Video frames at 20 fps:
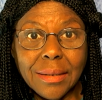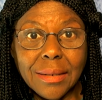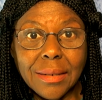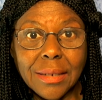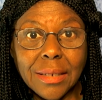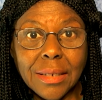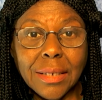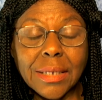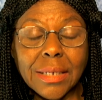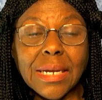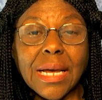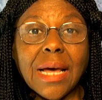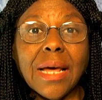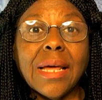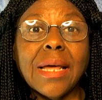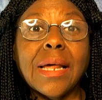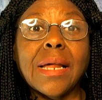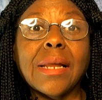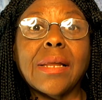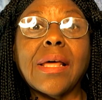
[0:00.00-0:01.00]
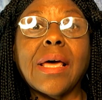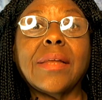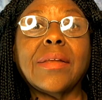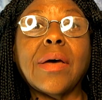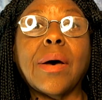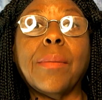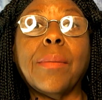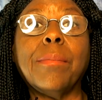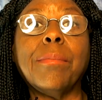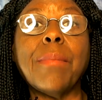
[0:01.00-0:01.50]
Look at
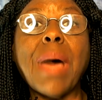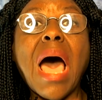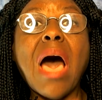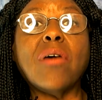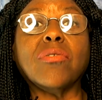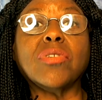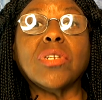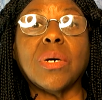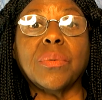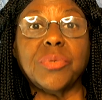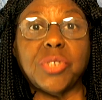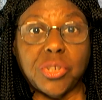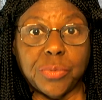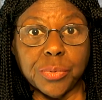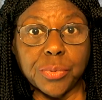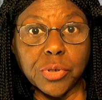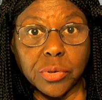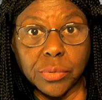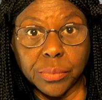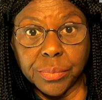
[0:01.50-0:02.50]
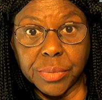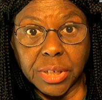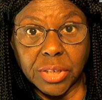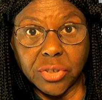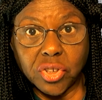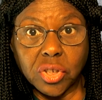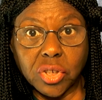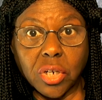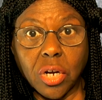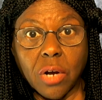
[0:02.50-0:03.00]
the amount of sputum
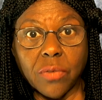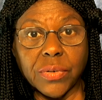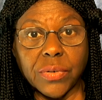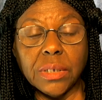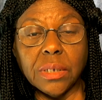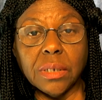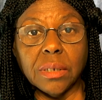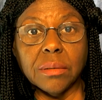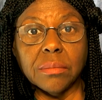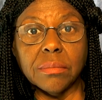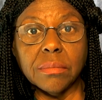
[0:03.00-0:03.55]
that you're coughing up.